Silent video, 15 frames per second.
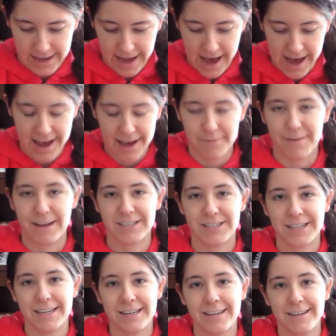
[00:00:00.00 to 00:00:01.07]
I had
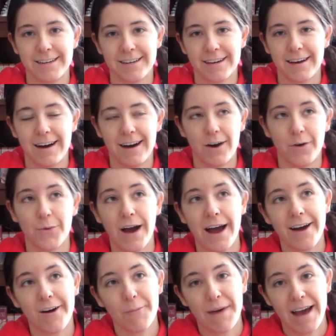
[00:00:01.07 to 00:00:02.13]
mentioned a
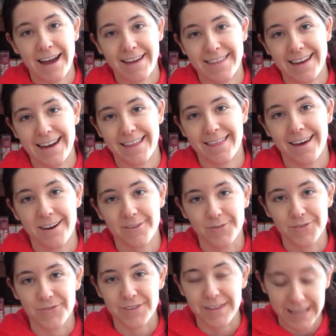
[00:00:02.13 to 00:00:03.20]
while back that I thought it
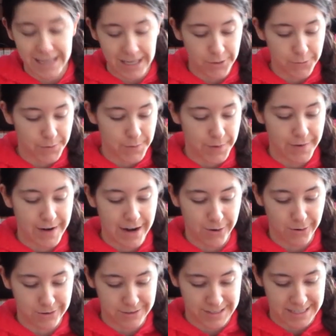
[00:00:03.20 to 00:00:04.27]
was really cute when we were at
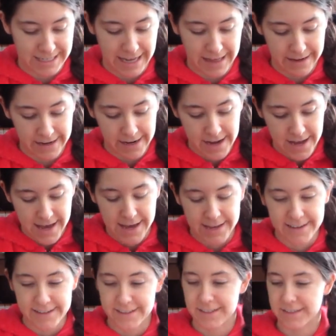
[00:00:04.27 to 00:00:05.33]
Kohl's together
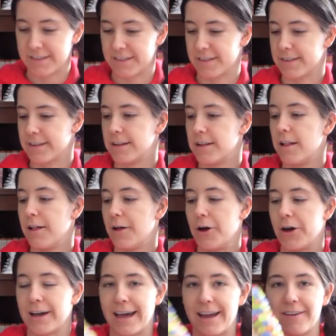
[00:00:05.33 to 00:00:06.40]
and it's just this little
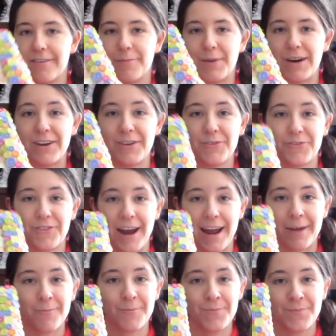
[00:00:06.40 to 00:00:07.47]
kind of button
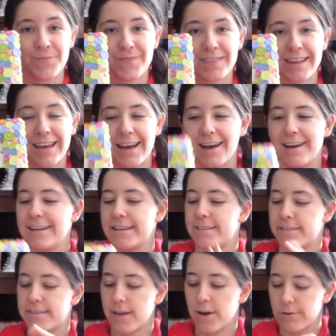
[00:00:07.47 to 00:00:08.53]
frame. It's
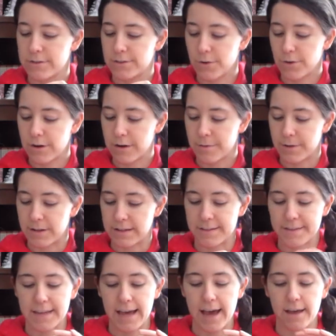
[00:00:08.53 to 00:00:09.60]
so adorable.
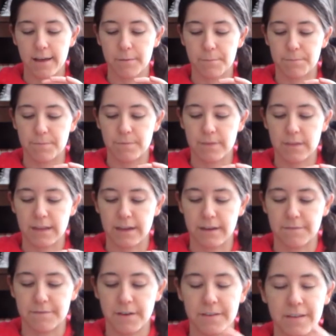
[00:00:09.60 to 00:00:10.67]
It's got like
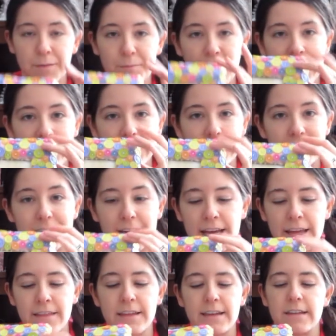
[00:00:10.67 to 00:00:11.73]
a fuzzy pink
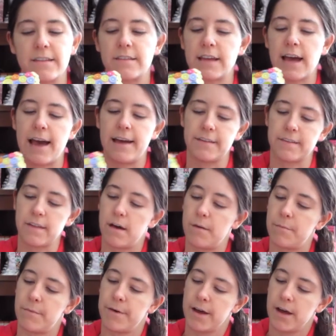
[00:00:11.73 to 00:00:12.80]
underneath and it's got some
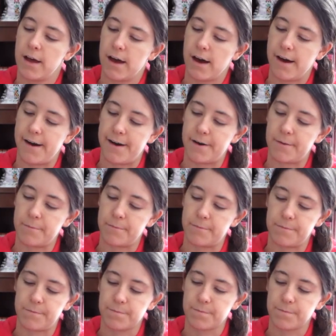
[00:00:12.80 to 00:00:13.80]
um,